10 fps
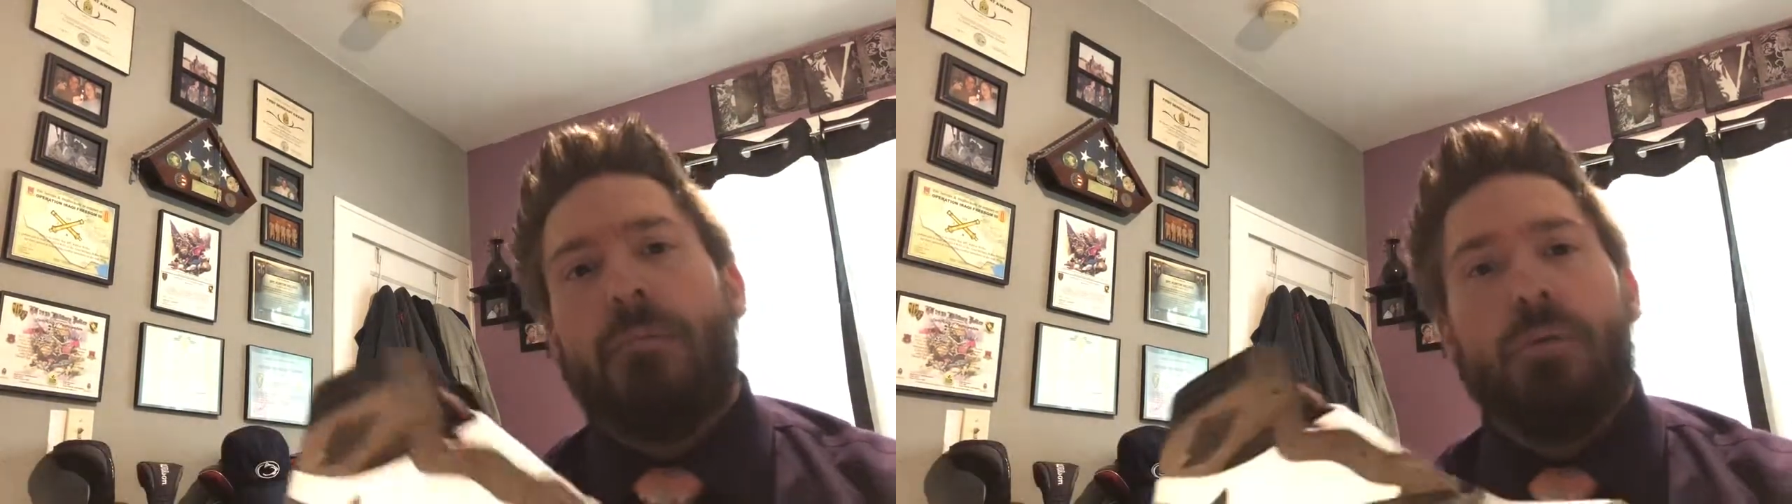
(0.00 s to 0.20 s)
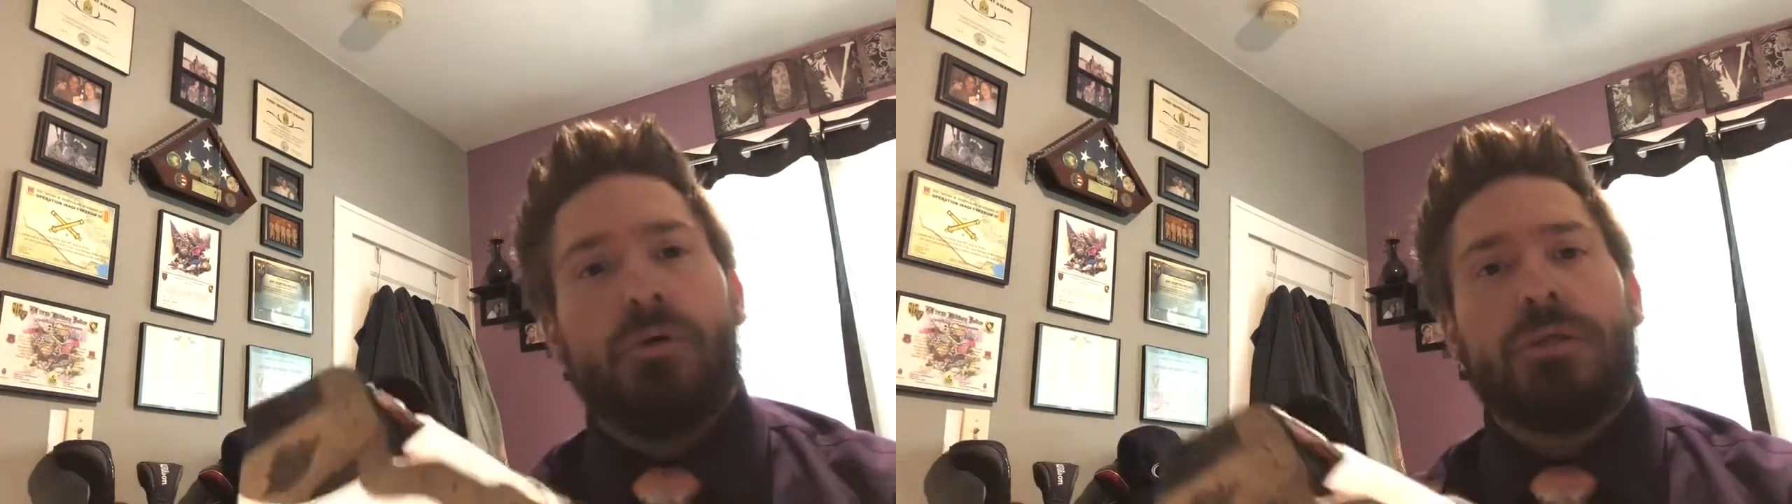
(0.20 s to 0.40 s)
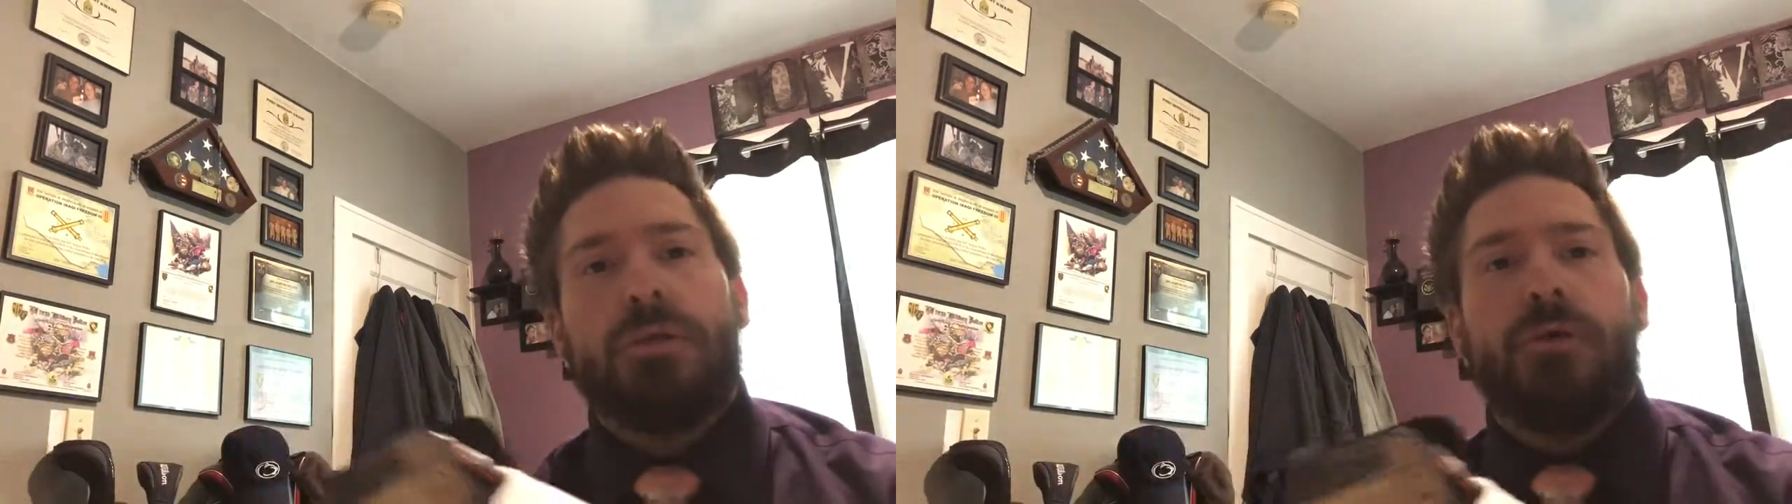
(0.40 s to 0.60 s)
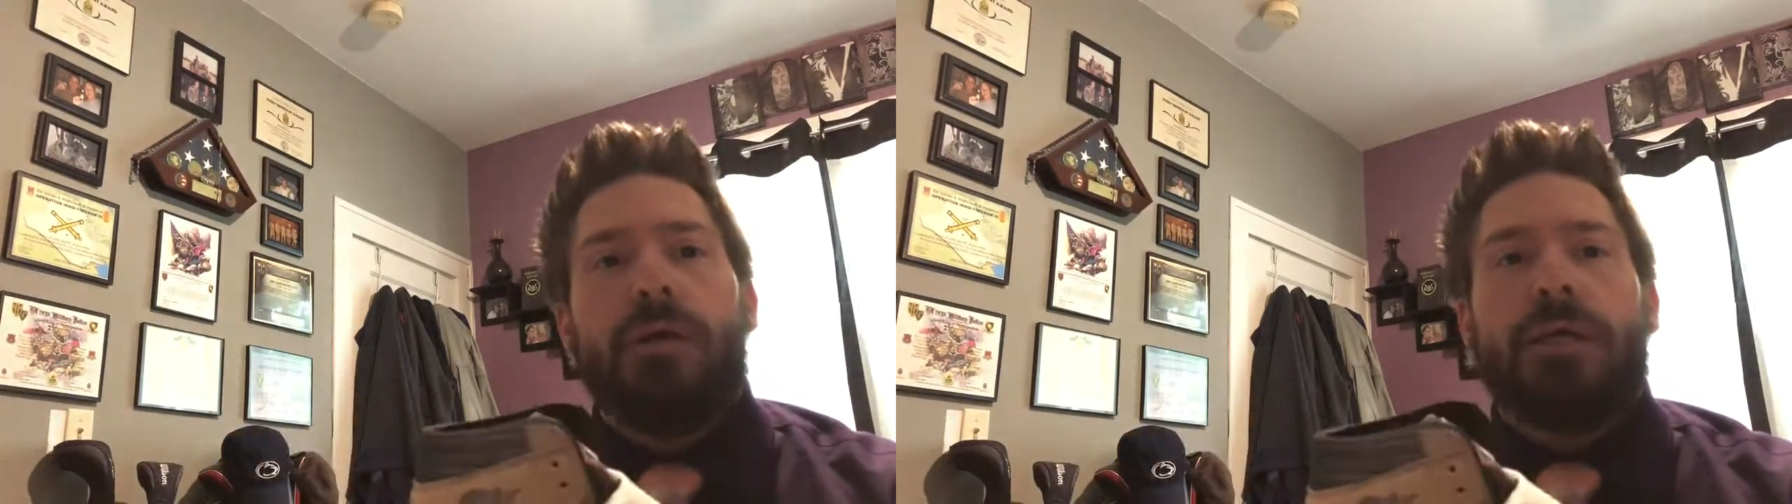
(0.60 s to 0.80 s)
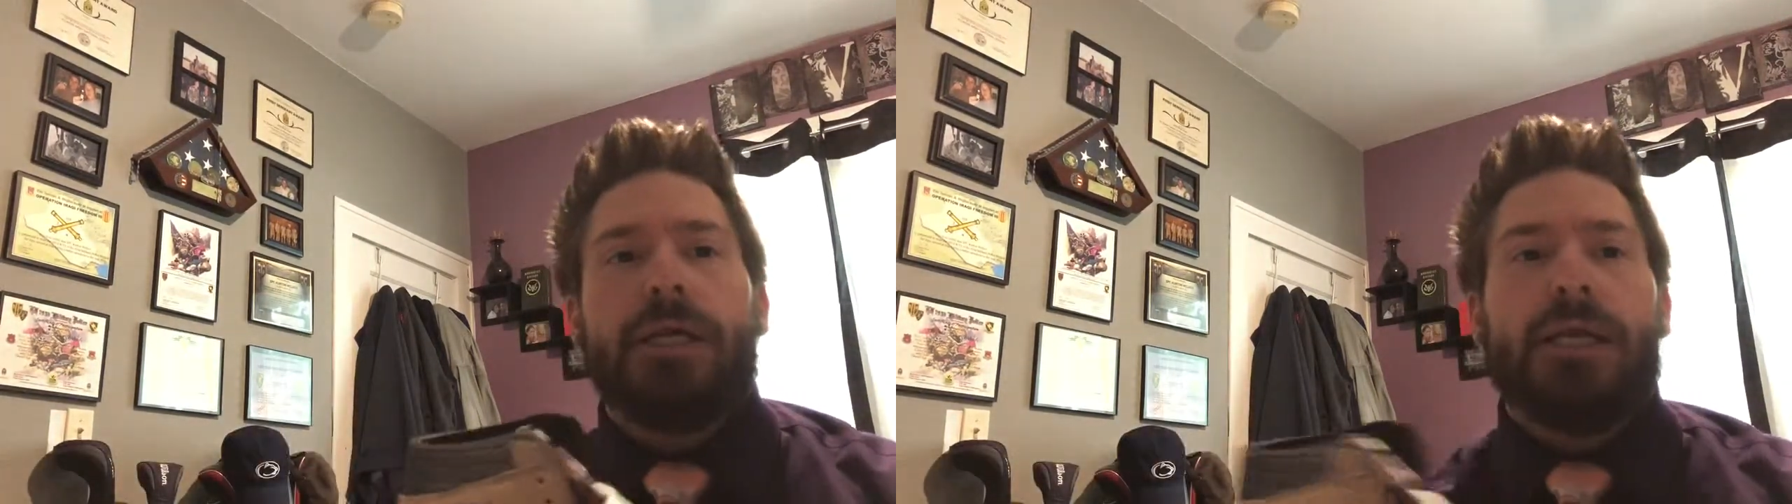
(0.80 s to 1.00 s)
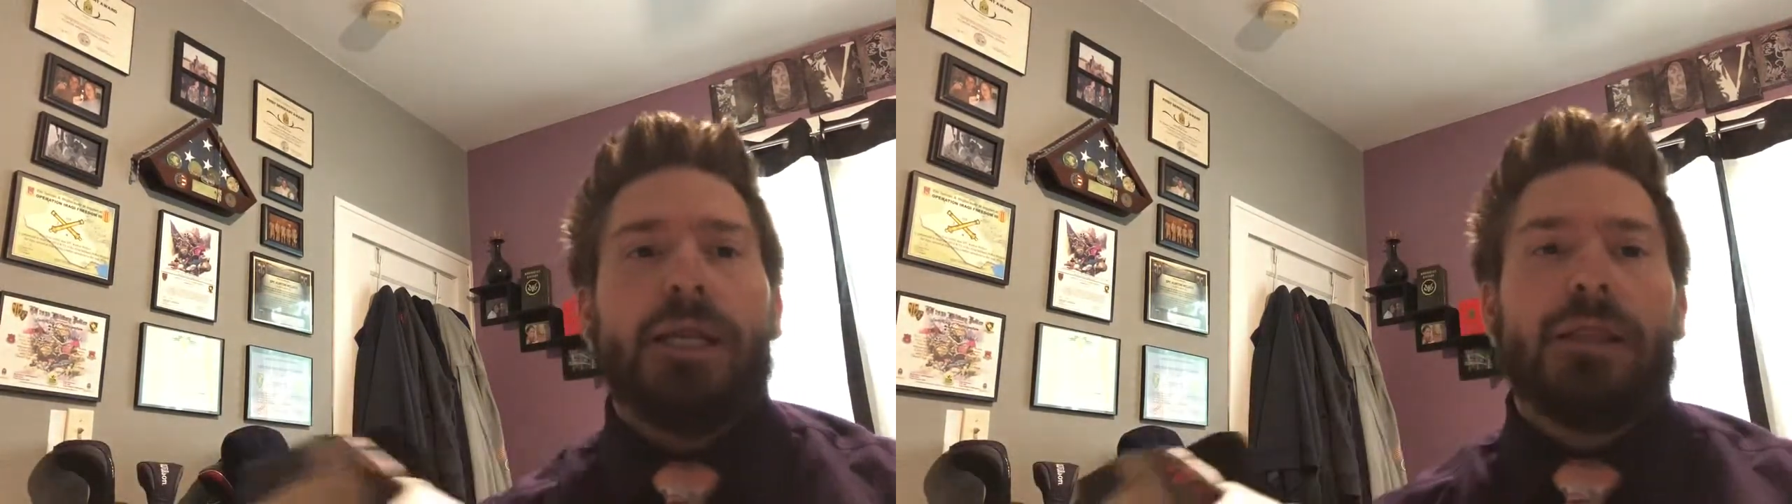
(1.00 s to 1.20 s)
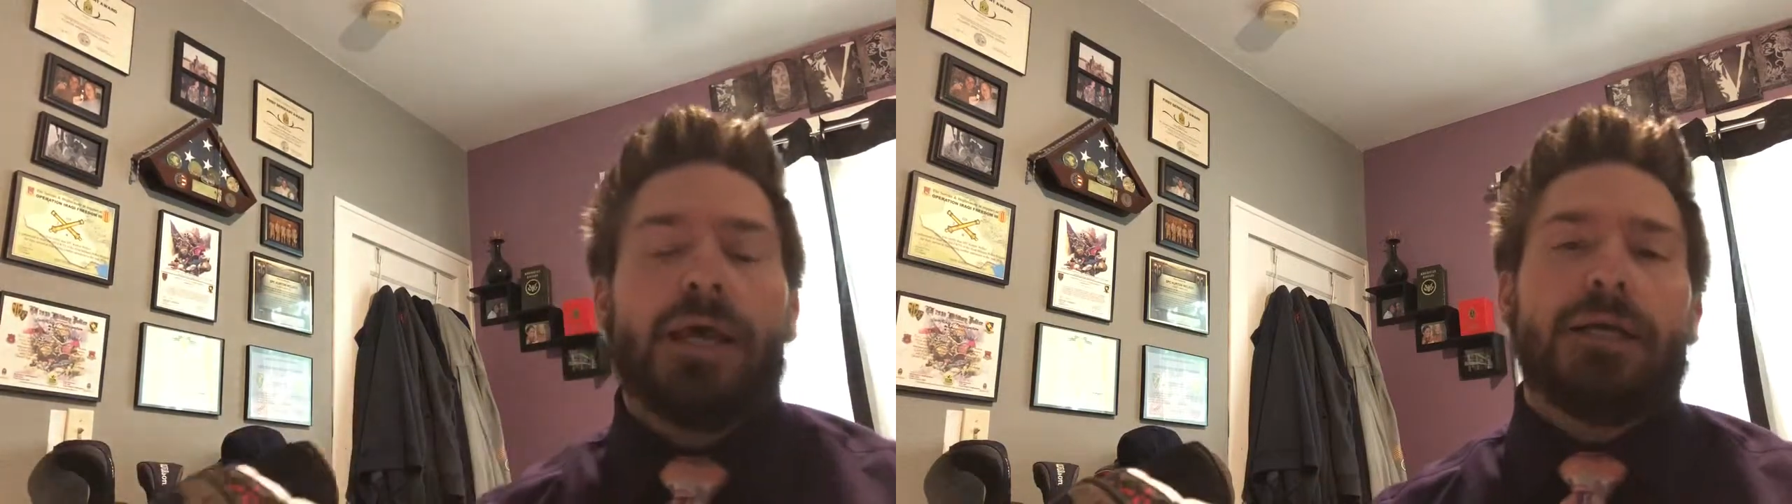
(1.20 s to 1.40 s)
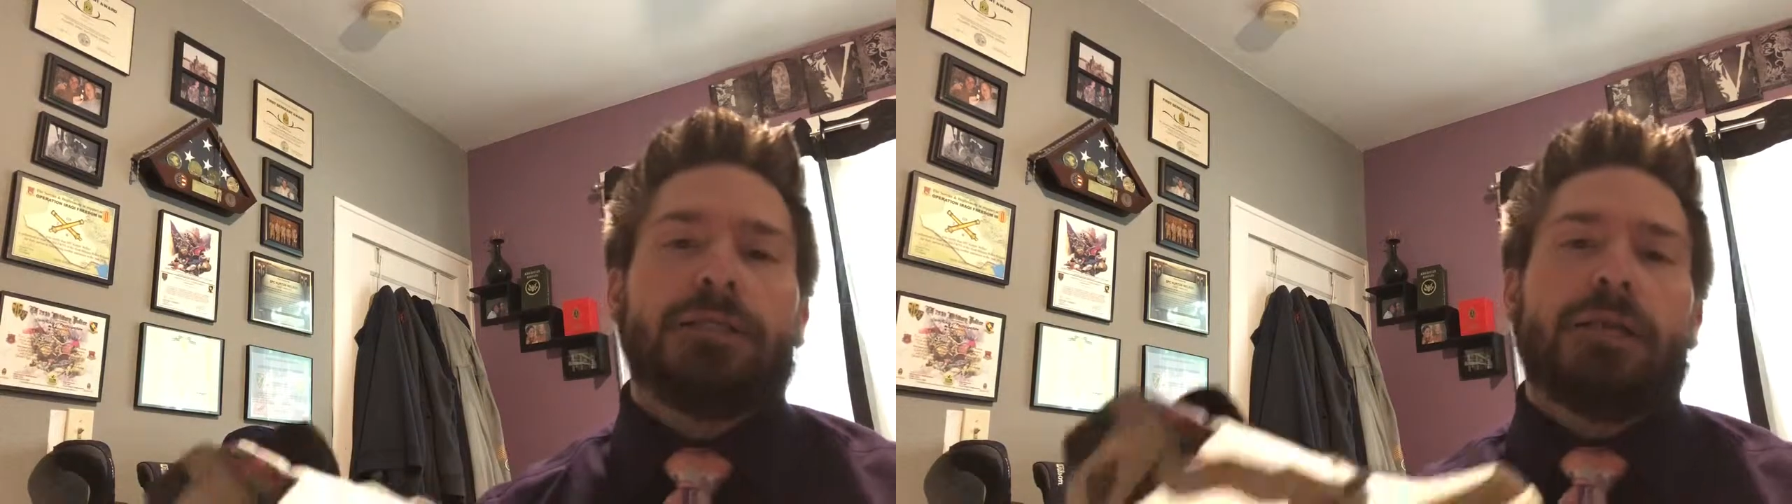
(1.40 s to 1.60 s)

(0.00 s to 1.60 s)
more soon and getting in things